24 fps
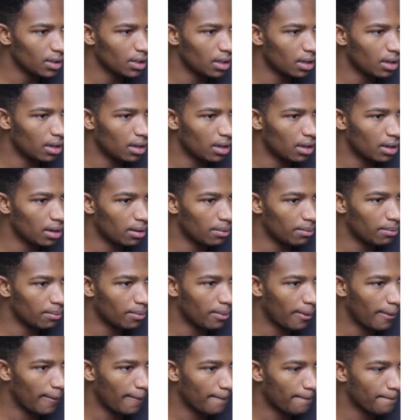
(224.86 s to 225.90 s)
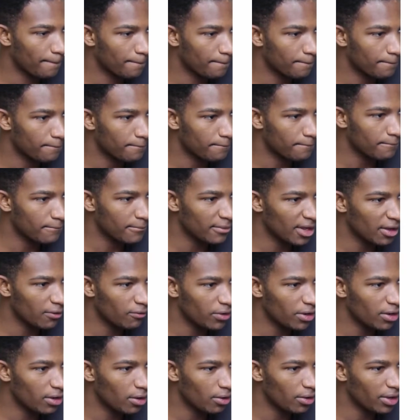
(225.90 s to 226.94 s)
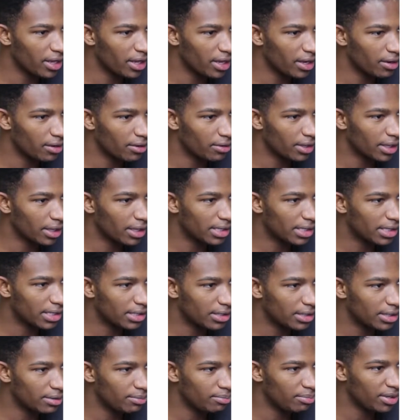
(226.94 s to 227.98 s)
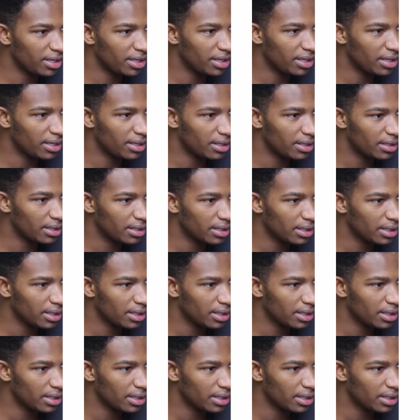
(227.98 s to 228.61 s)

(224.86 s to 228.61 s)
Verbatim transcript: um, if we go here, they should be